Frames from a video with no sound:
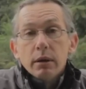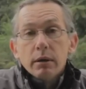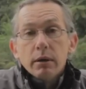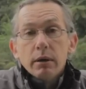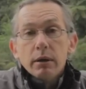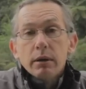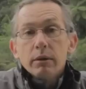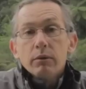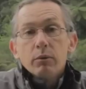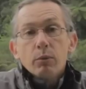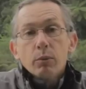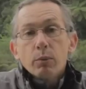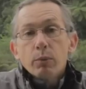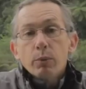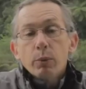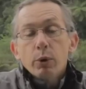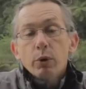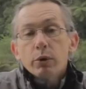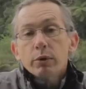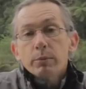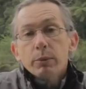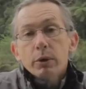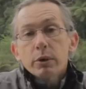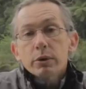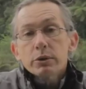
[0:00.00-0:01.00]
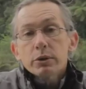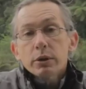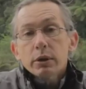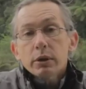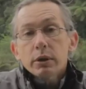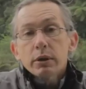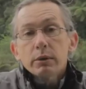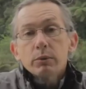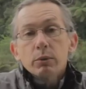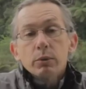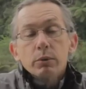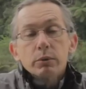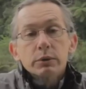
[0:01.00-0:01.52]
and the world of
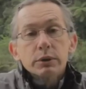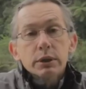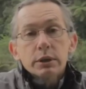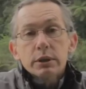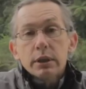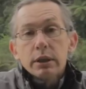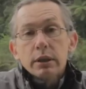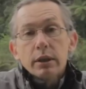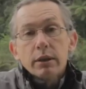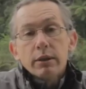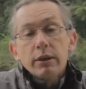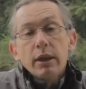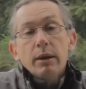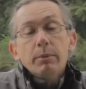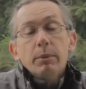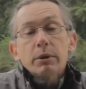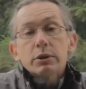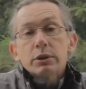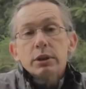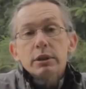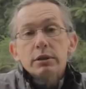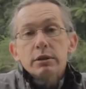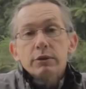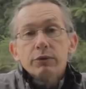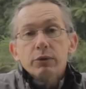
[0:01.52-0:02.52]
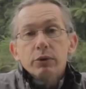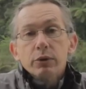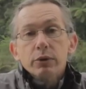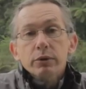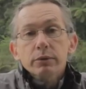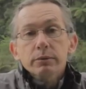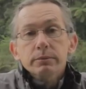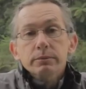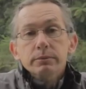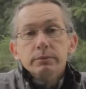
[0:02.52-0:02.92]
motorcycling will just get that much easier for you.